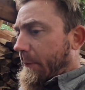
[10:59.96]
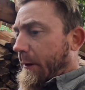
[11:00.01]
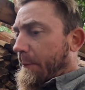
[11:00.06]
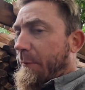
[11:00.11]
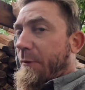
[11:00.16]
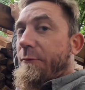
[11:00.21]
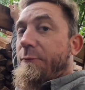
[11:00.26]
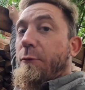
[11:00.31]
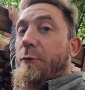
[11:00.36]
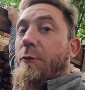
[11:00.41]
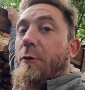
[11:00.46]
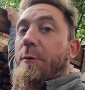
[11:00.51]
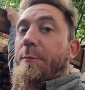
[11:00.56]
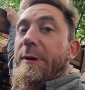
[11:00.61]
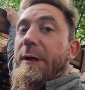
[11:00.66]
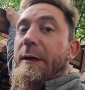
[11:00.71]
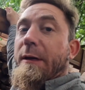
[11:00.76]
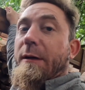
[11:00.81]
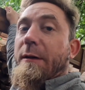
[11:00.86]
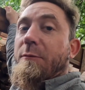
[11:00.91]
before
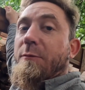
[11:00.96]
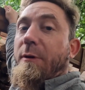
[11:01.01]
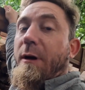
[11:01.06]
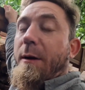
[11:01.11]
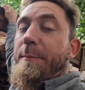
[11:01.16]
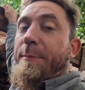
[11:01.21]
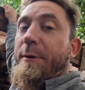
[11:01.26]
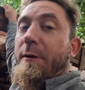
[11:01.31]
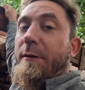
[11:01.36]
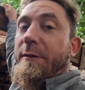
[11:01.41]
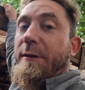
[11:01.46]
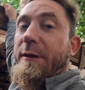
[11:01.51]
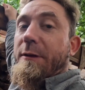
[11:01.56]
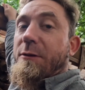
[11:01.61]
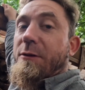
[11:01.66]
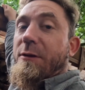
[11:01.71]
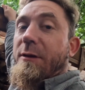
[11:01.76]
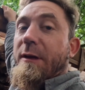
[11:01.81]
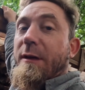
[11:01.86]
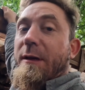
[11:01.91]
because when I built this,